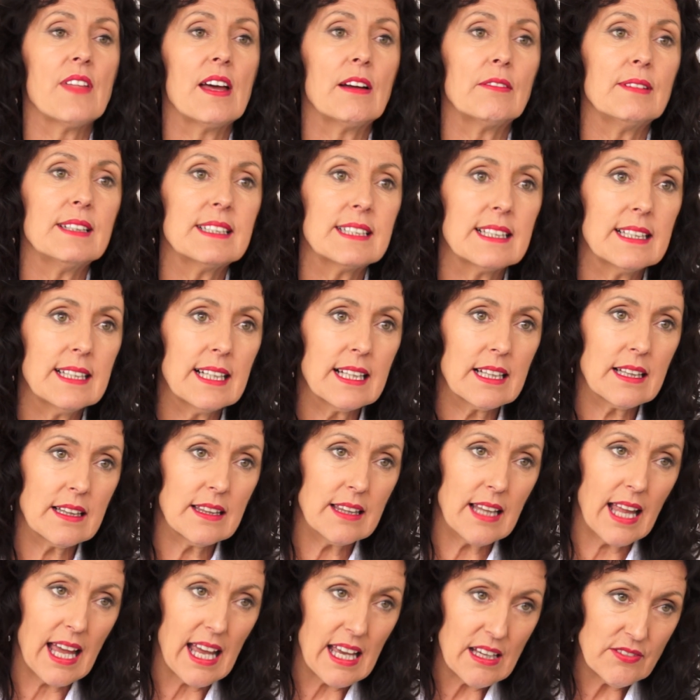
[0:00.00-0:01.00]
There is
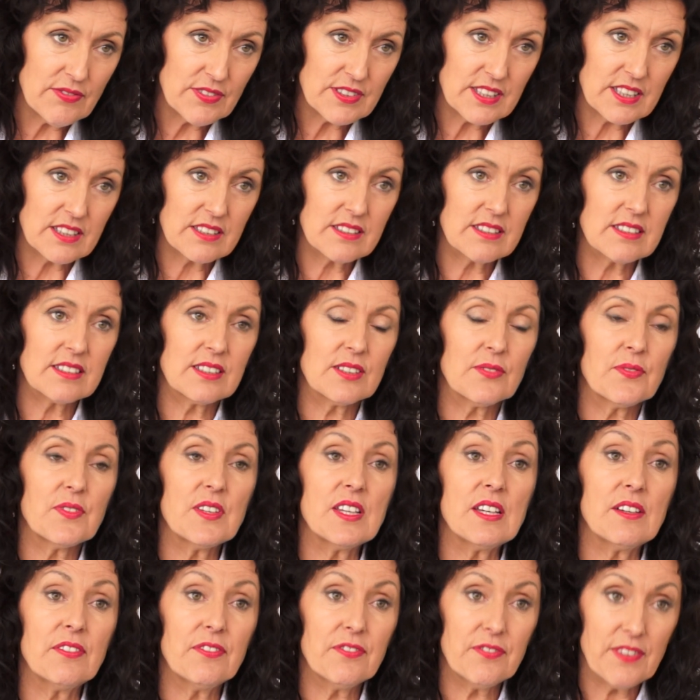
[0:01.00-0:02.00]
little evidence
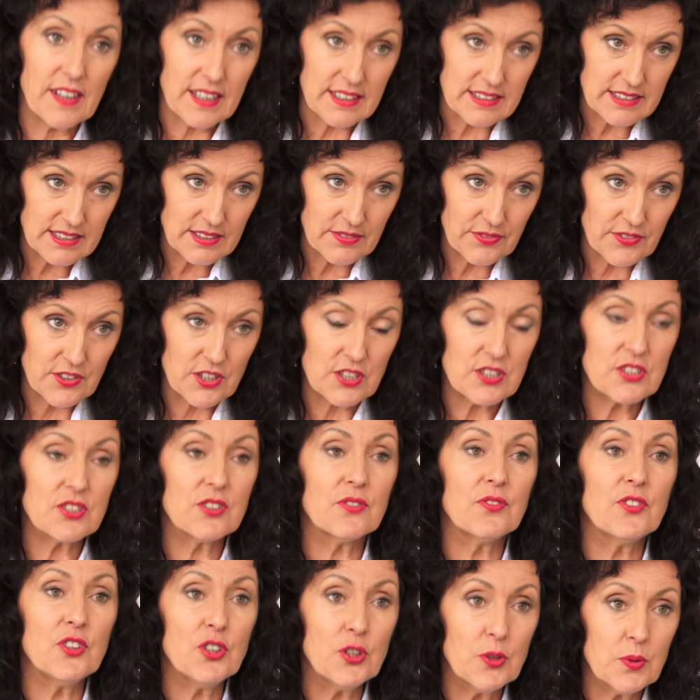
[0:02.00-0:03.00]
of the
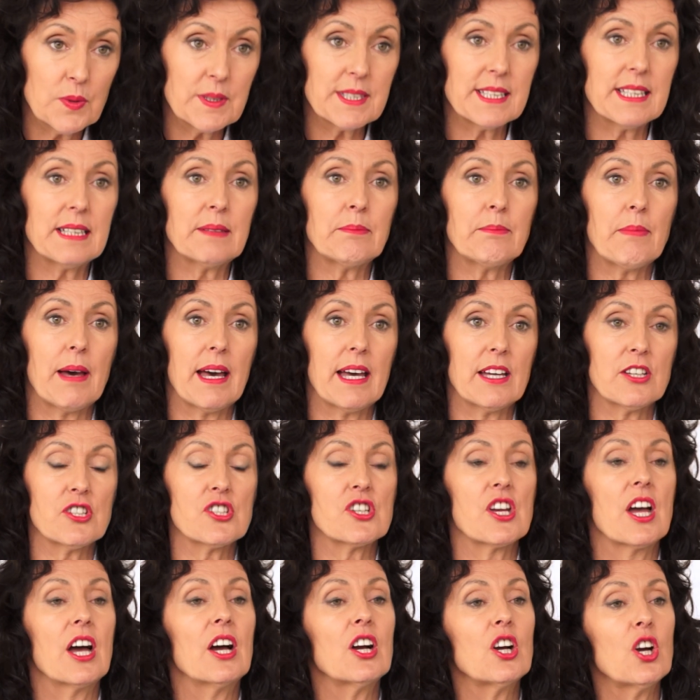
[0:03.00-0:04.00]
effectiveness of using
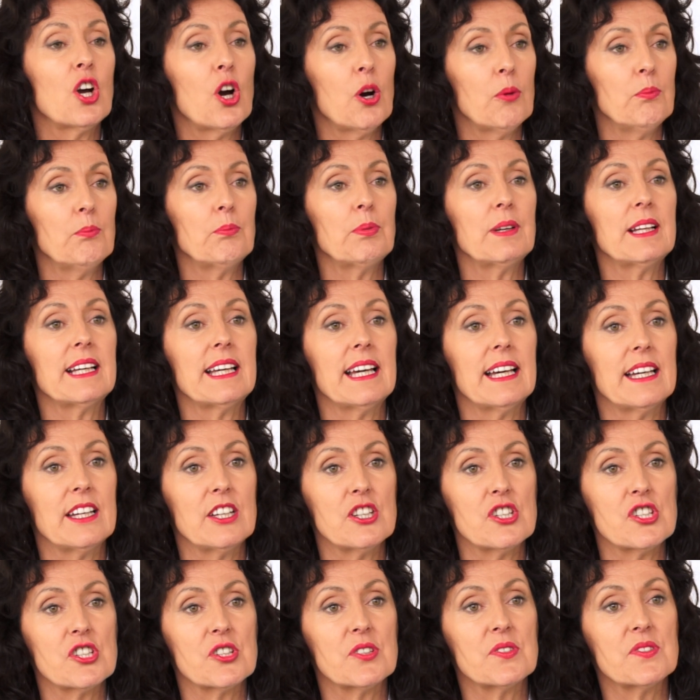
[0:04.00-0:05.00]
mesh, and
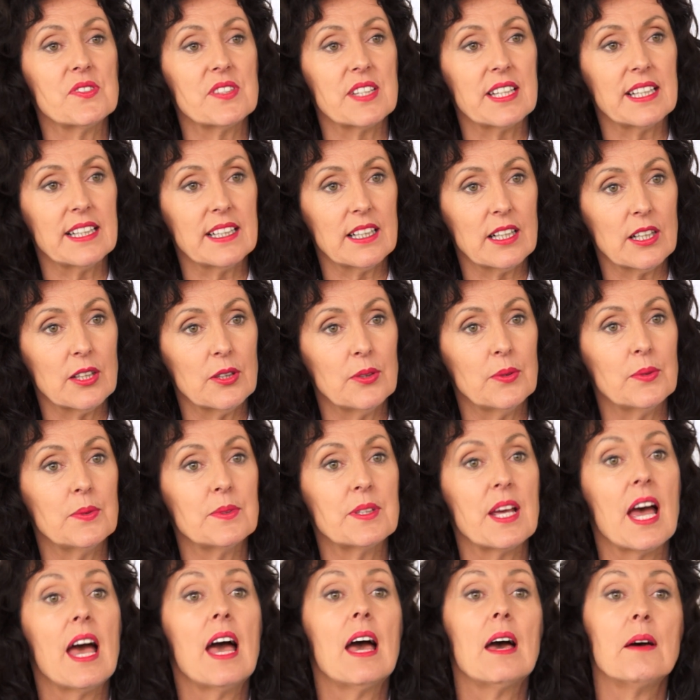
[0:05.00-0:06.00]
complications
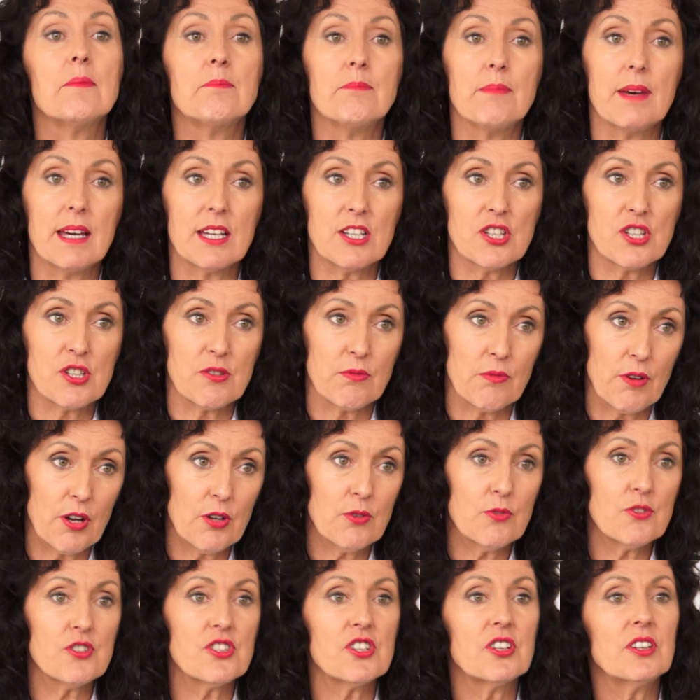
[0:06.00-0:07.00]
include mesh
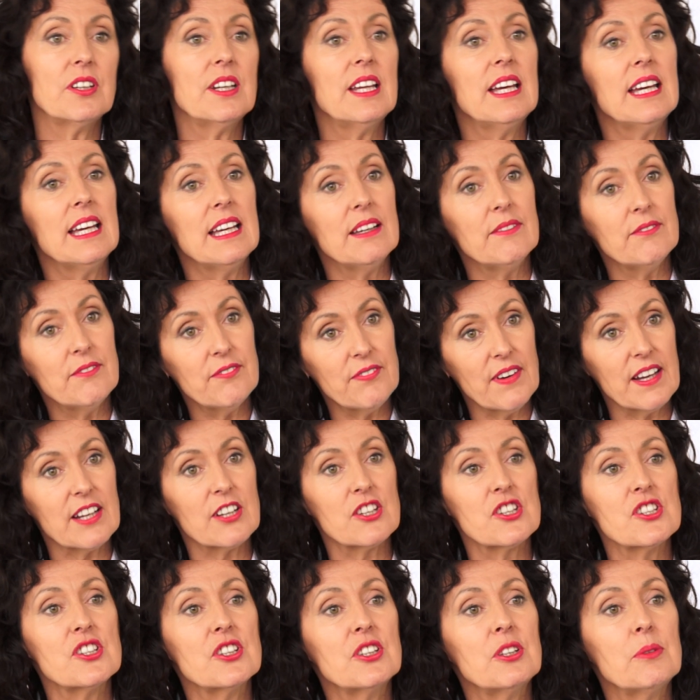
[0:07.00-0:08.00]
erosion,
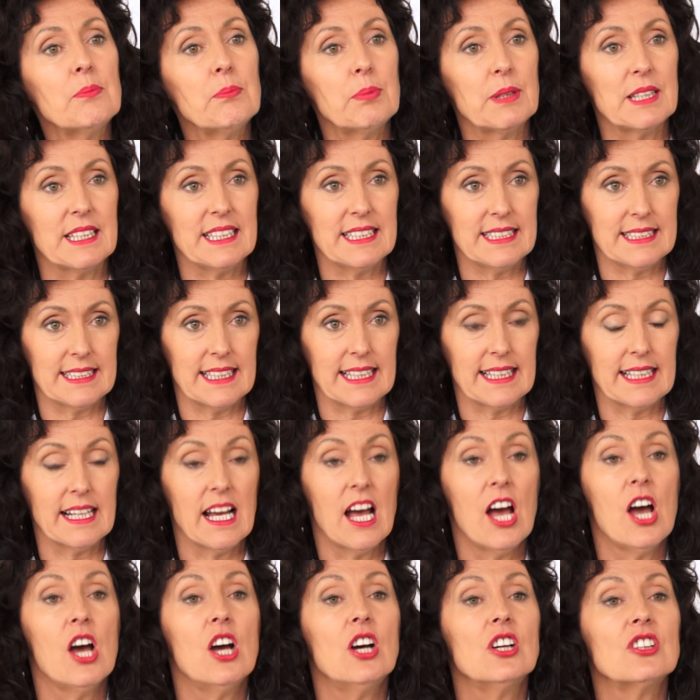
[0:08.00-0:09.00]
infection and bleeding.